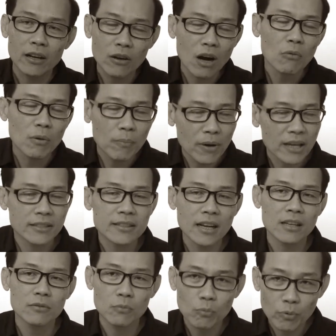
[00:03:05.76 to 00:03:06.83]
God will bless
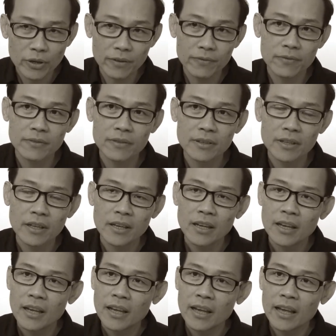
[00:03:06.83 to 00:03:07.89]
us with.
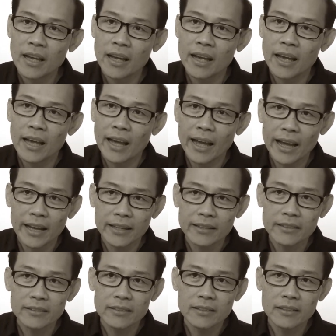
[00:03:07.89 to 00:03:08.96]

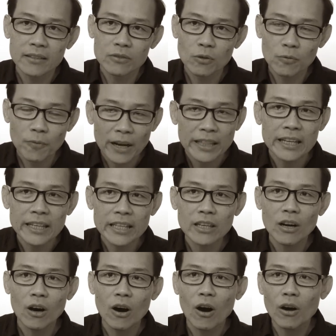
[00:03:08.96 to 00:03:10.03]
And so
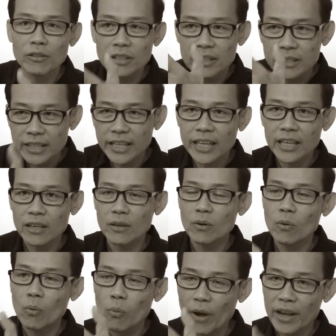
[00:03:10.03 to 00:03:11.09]
finally, on the
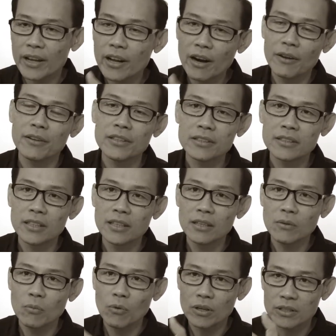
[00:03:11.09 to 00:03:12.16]
day when
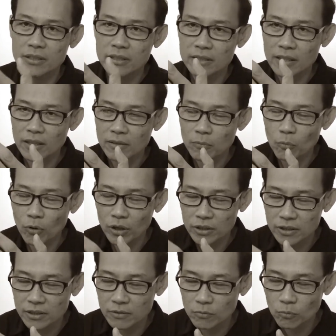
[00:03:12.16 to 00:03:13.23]
Carissa
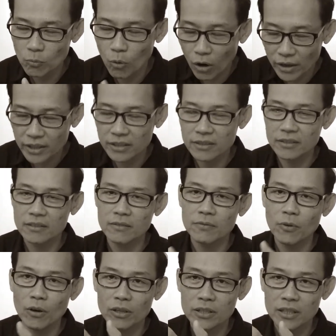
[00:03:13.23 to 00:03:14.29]
was warded
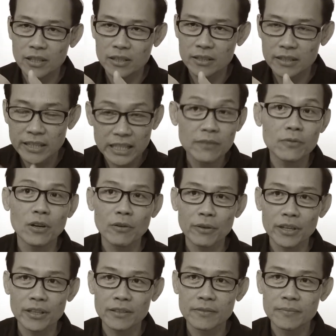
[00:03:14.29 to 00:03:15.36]
for the
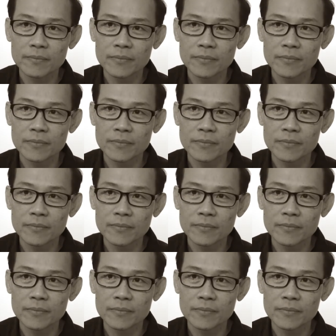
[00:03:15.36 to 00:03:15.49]
delivery,